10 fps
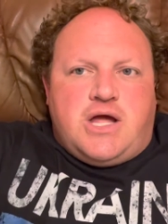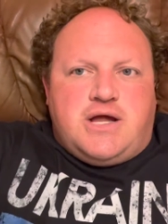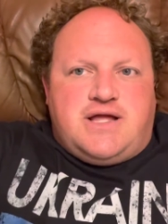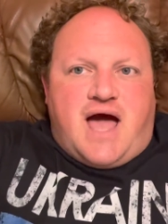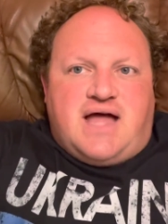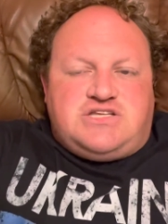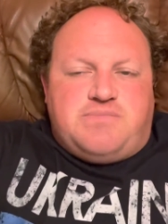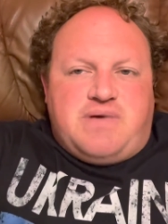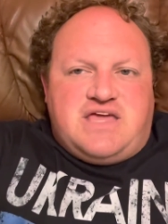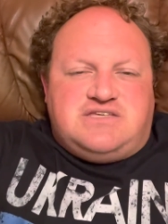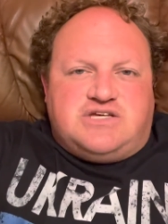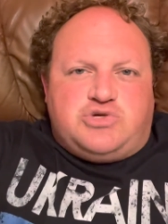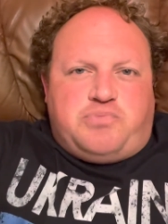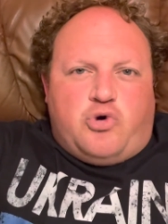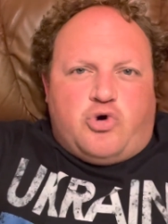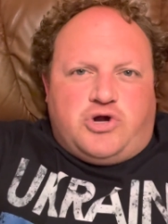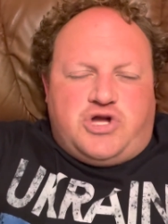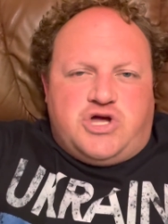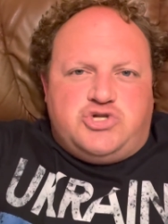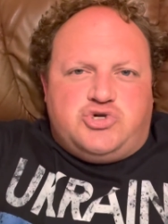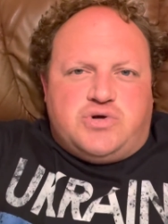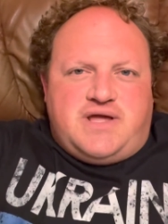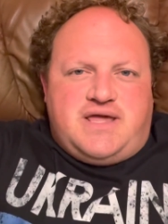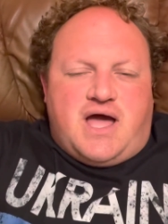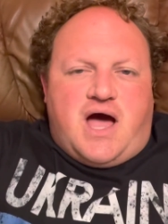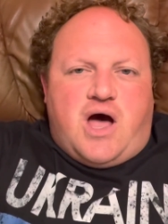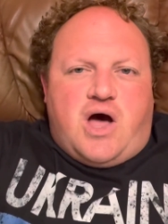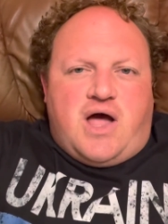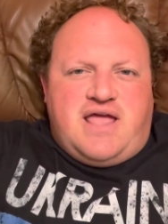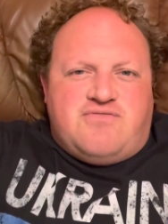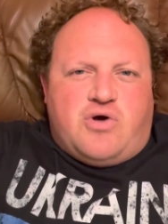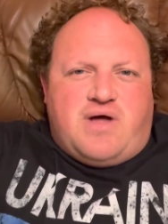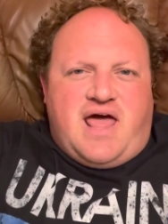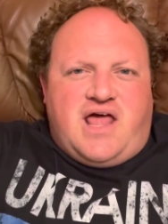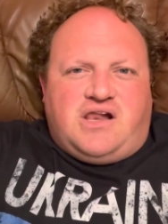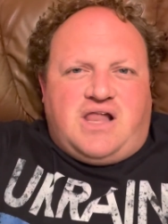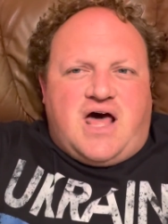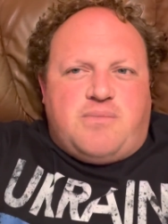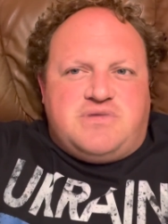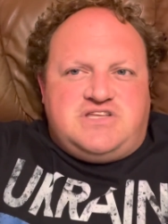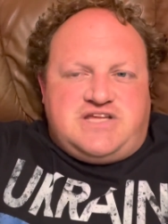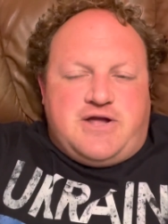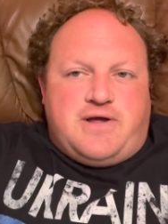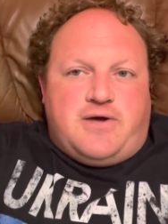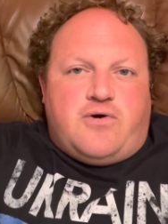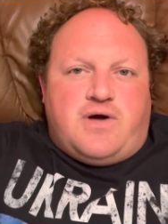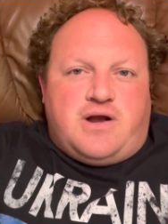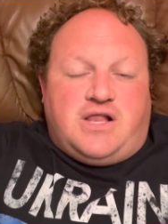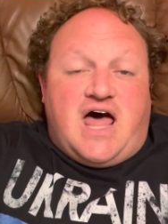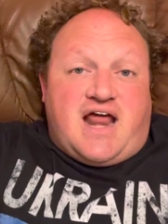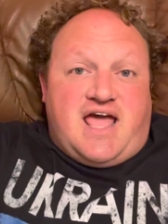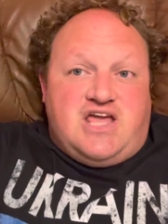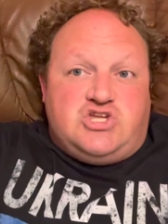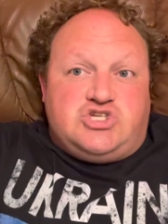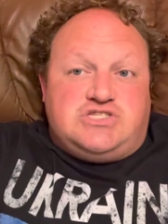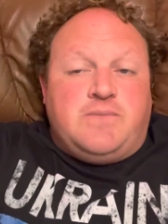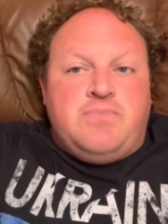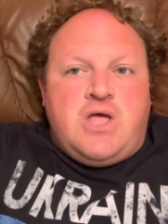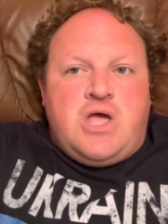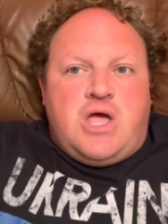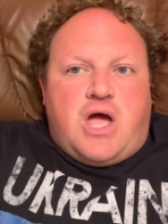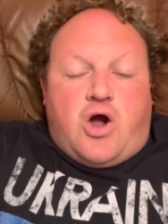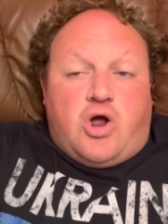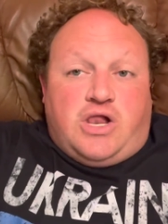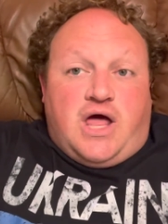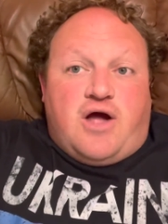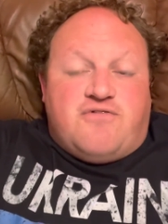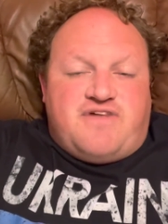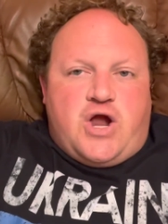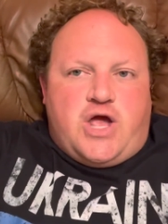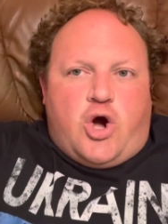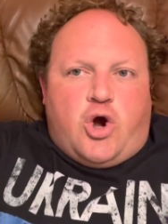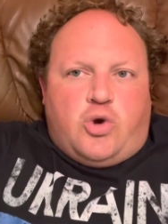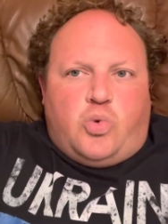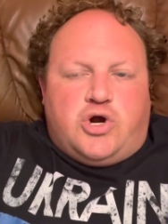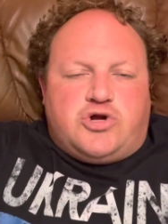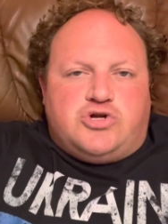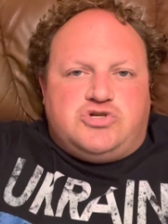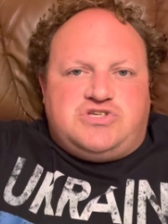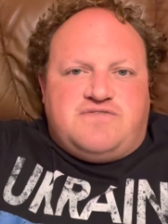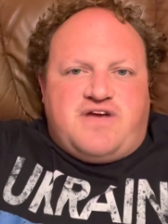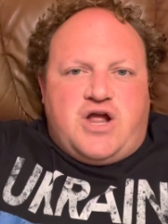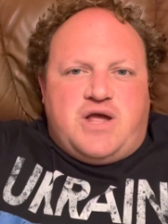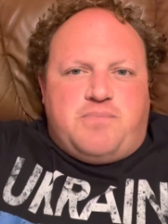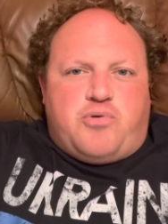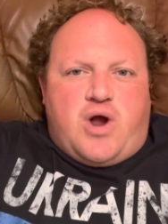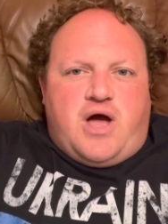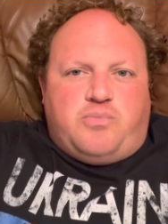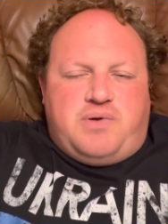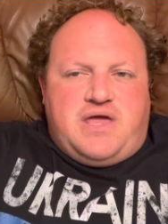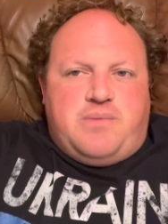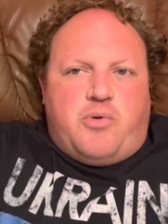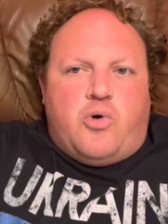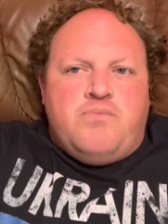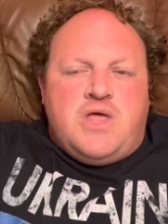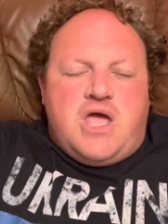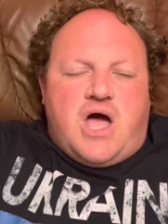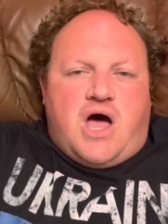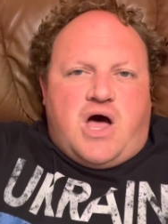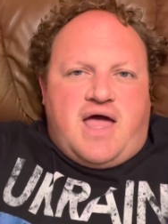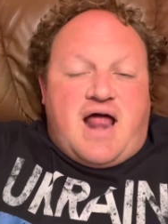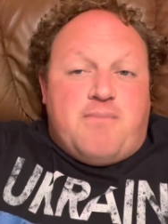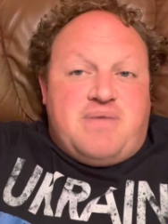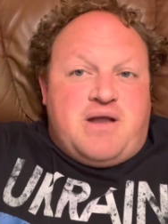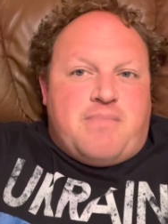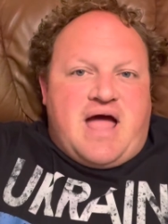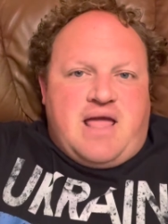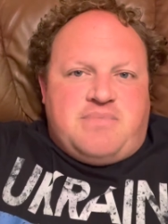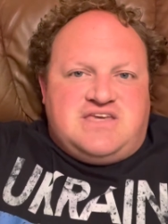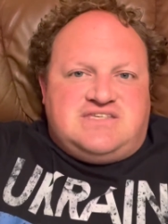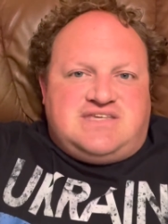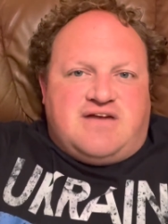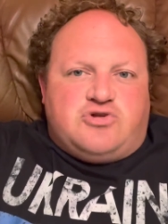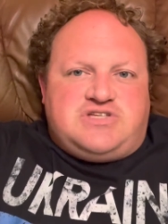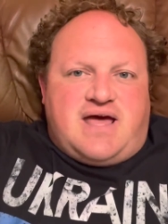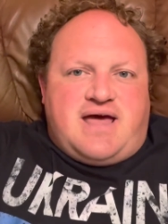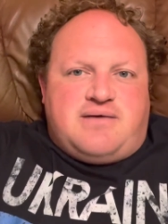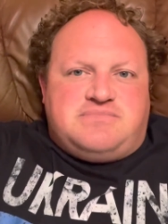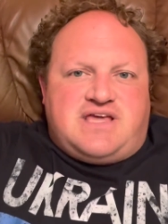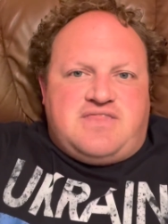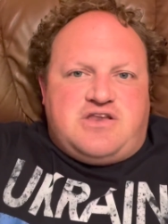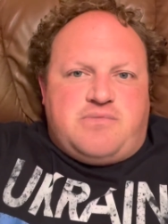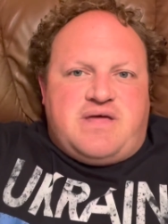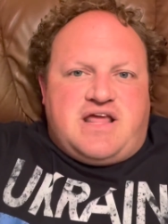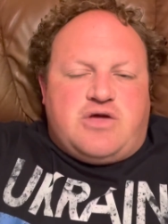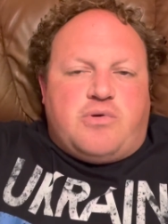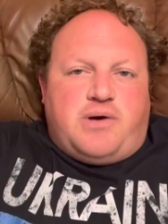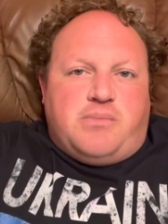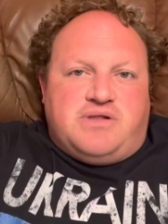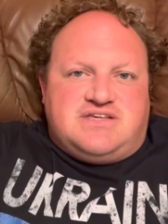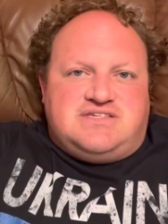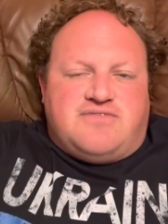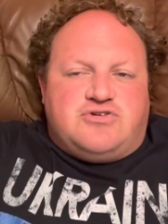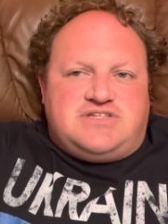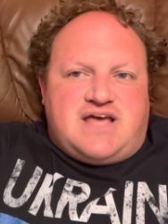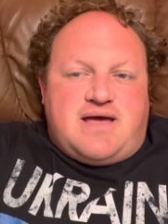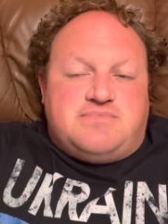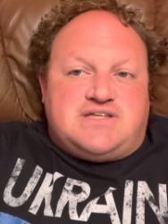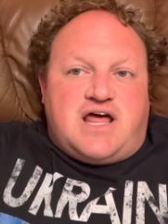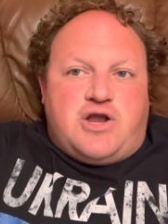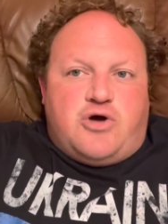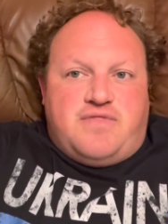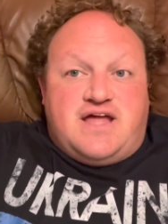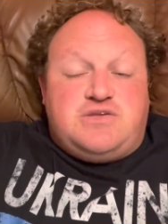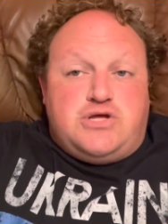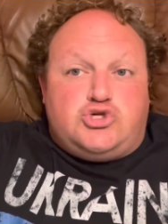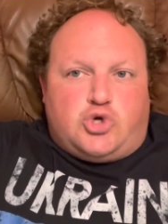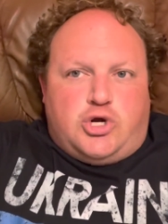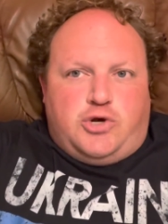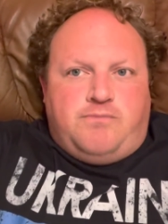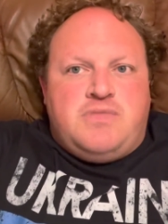got to be such a poor country, even though it had a lot of material. And a lot of Haitians are very hard workers and very proud people. And I've been to Miami several times and the Dominican Republic several times, and I know that to be true.